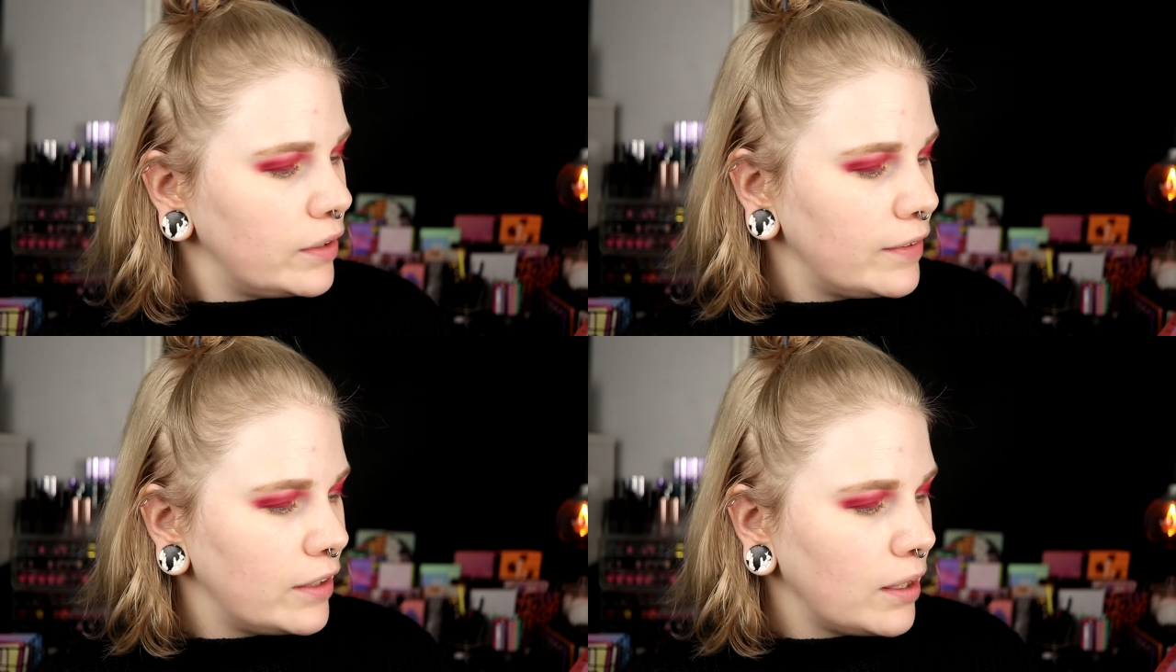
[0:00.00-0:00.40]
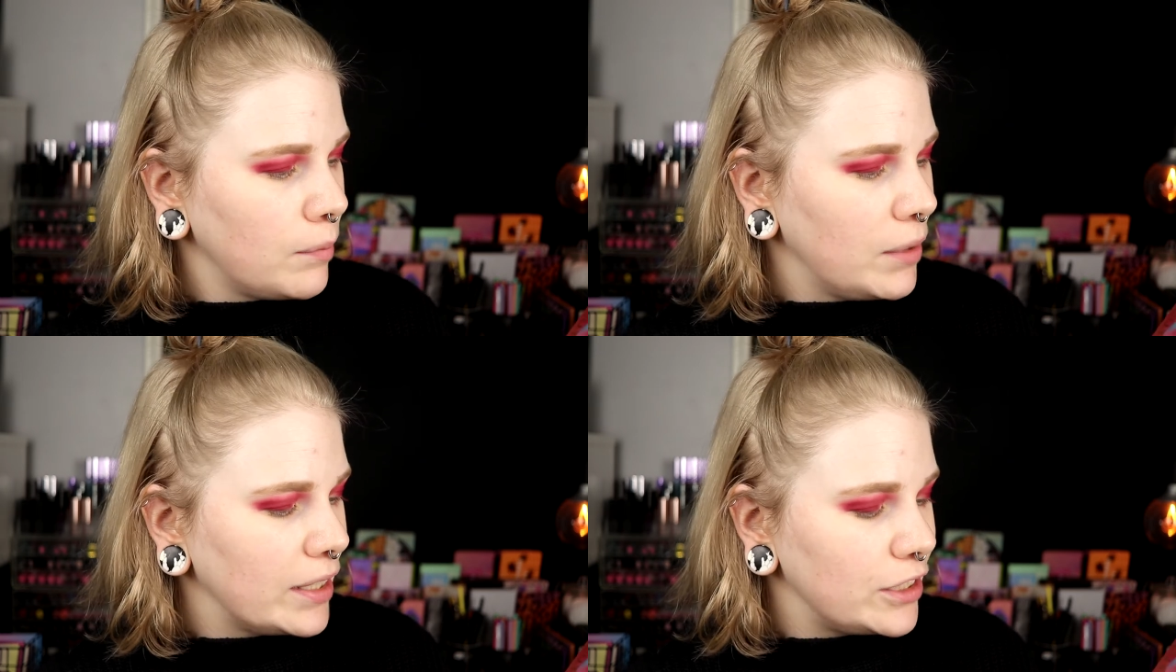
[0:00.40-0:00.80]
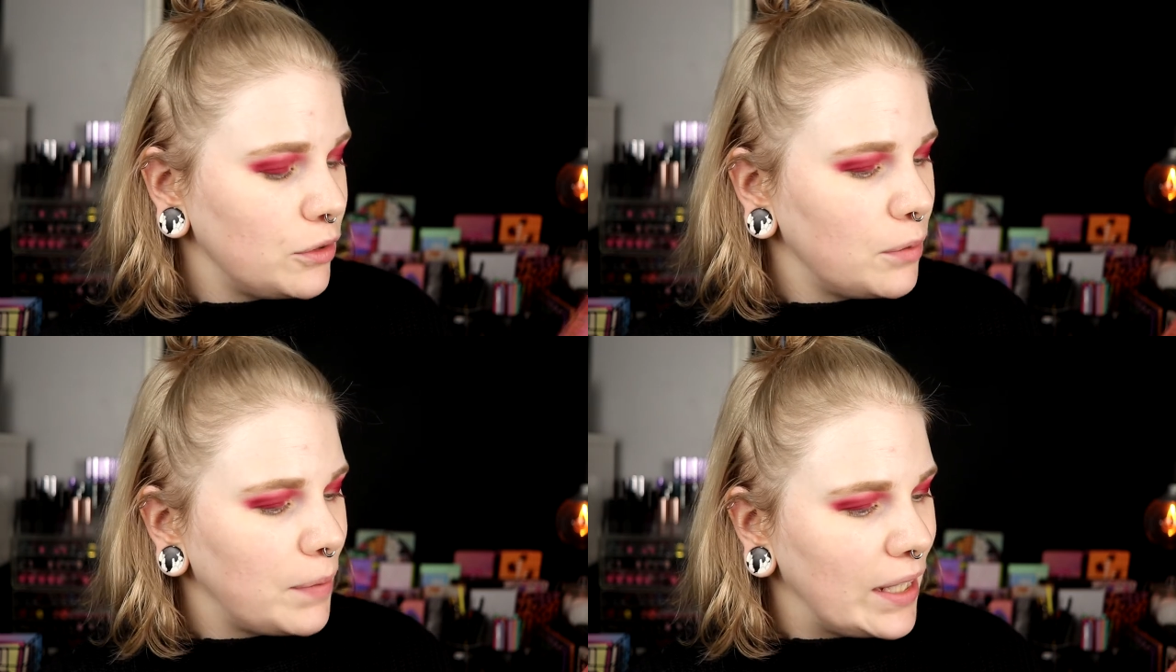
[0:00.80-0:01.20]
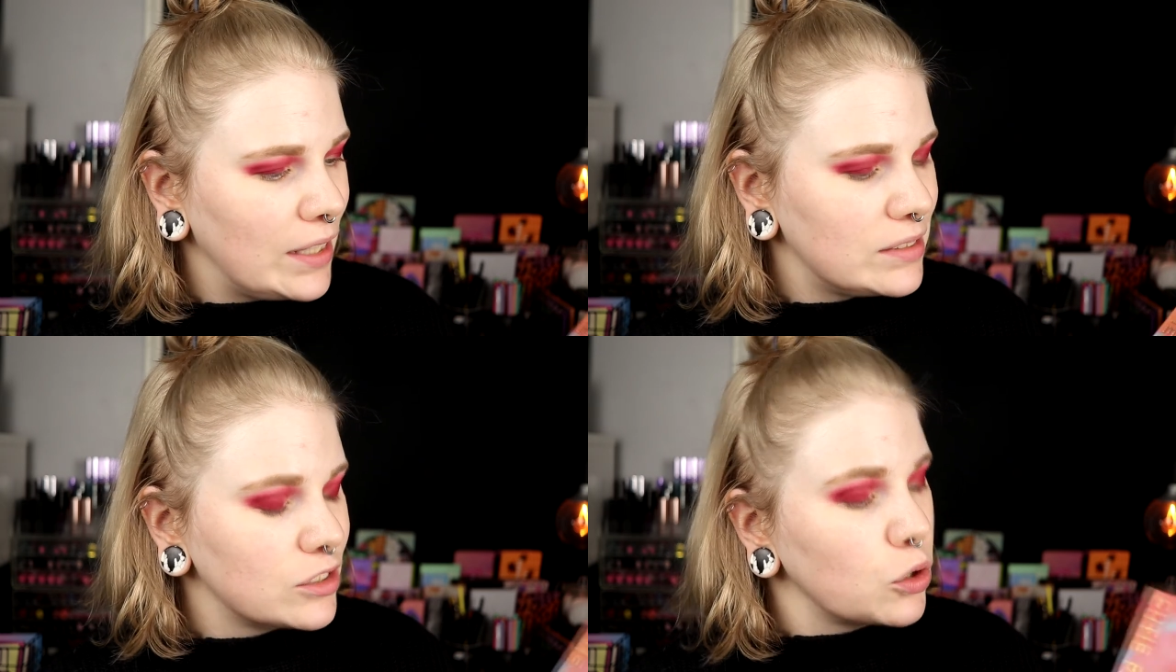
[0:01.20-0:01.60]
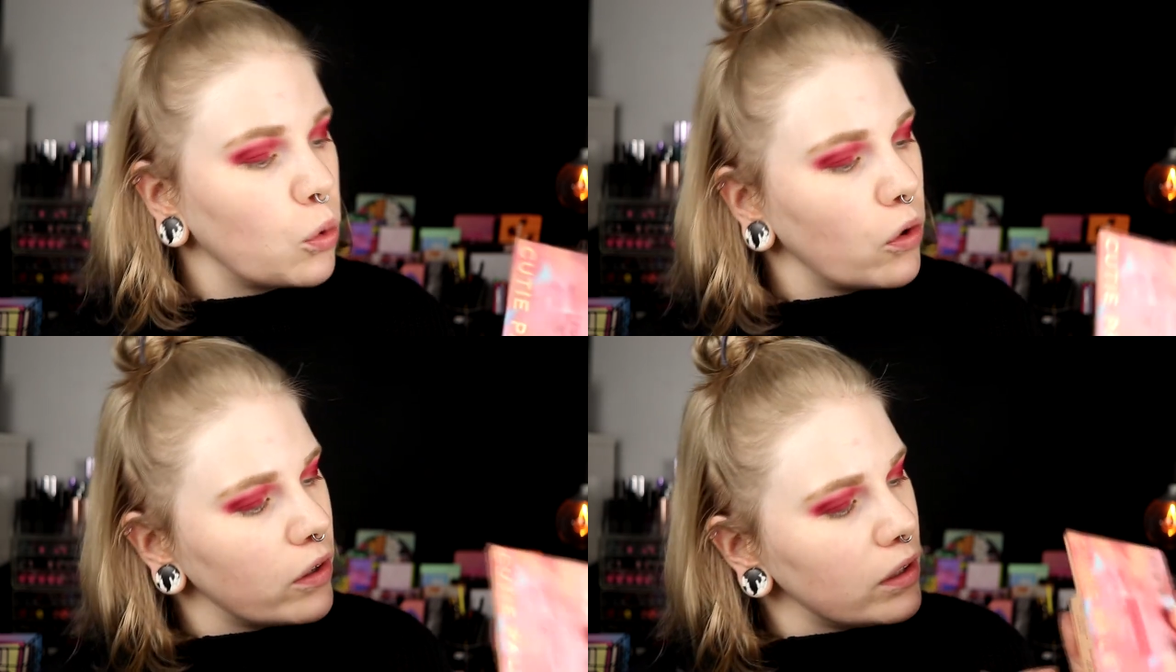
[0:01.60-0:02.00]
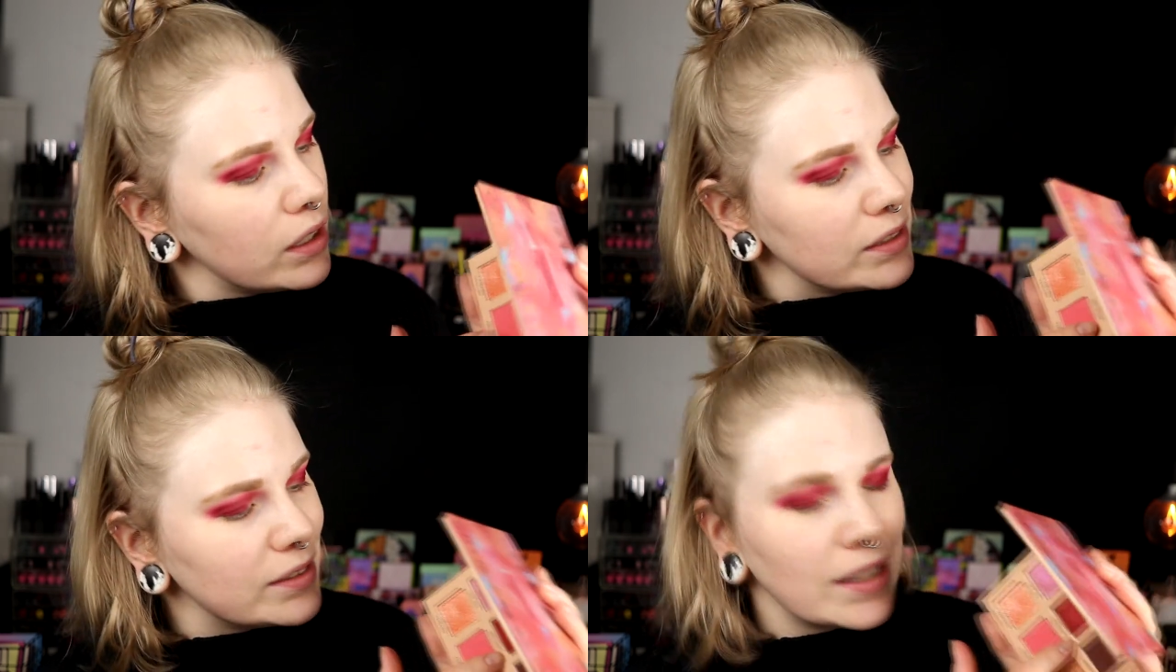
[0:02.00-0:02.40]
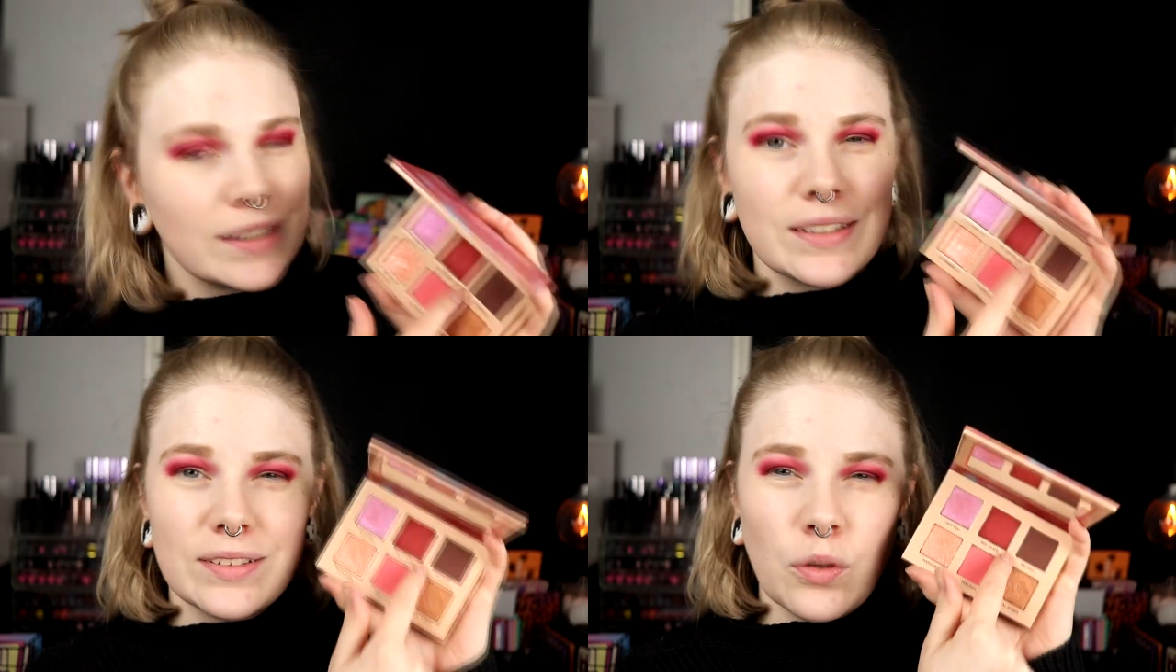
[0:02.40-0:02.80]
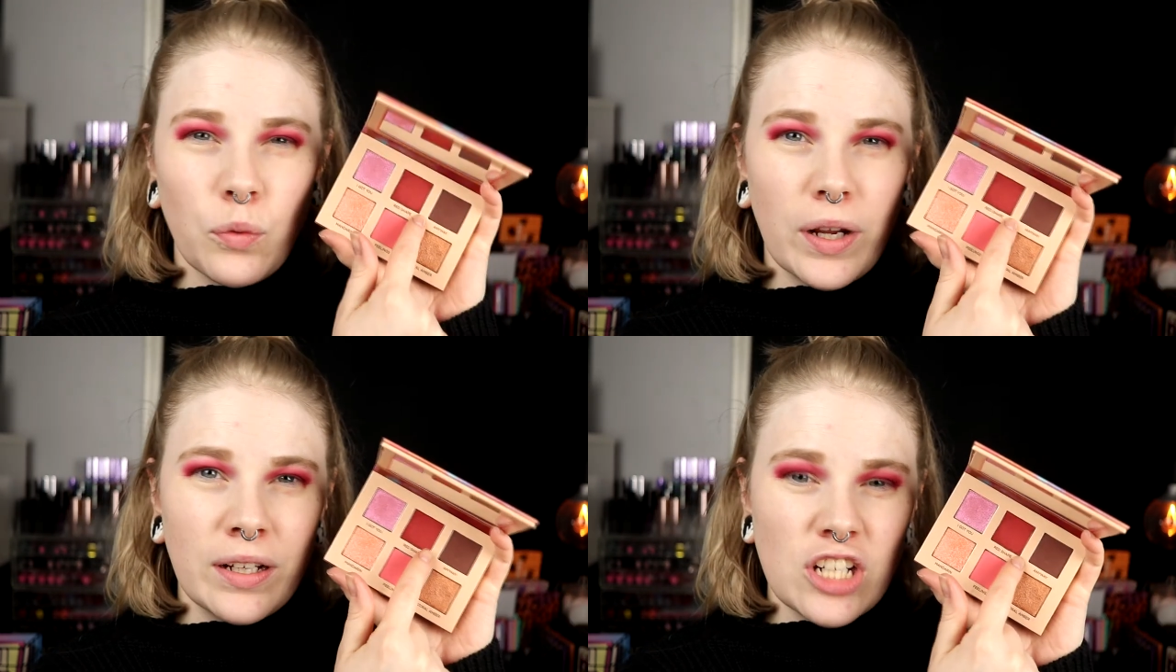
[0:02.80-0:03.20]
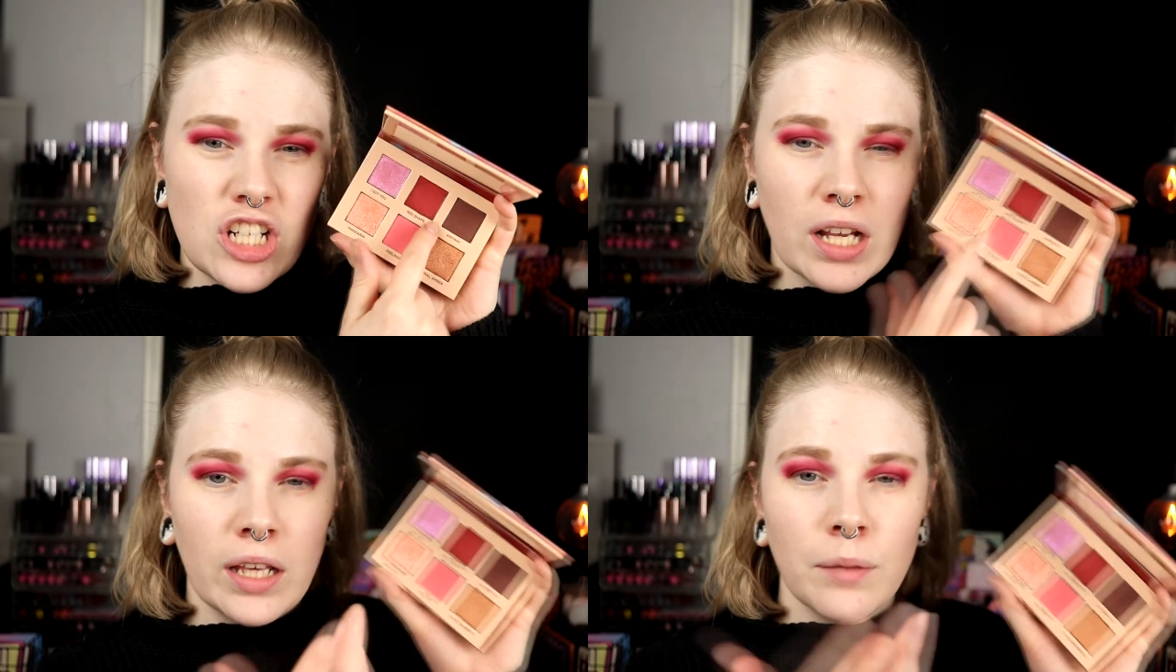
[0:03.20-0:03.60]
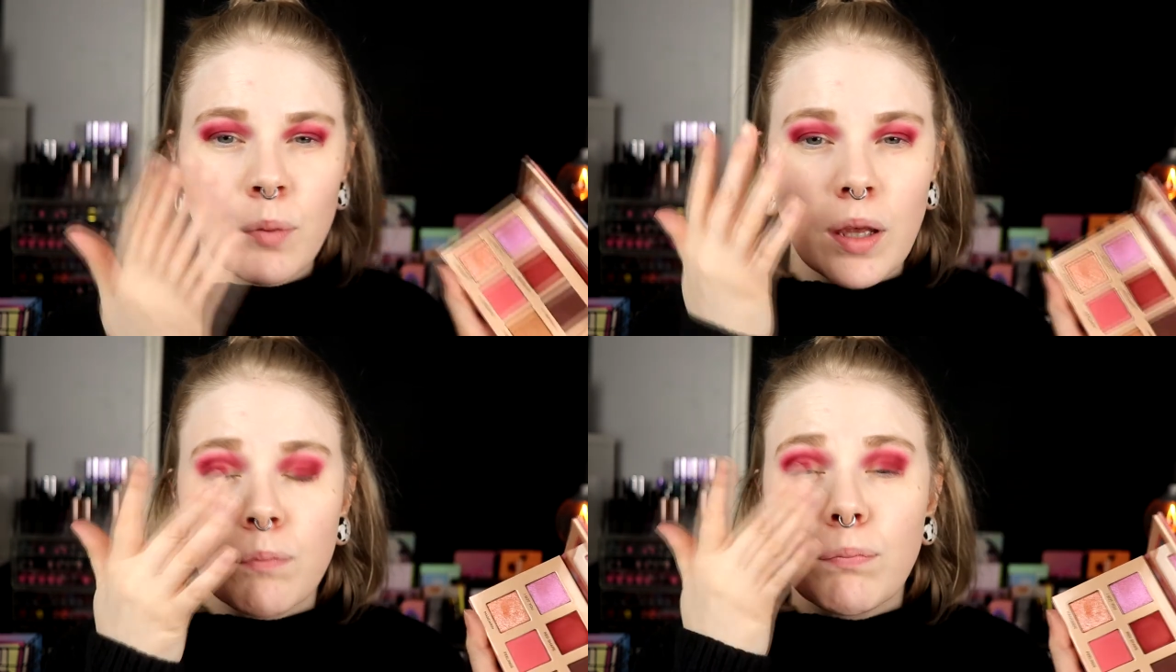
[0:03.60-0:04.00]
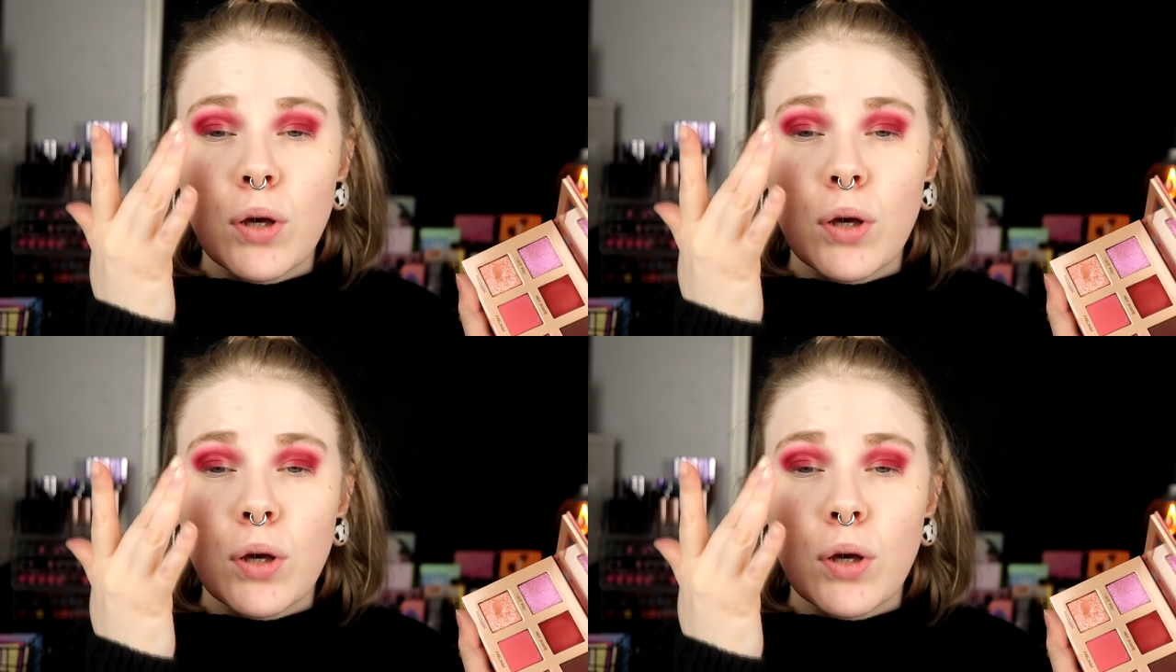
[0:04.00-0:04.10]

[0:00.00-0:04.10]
the Nabla Cutie palette Coral and take this red shape and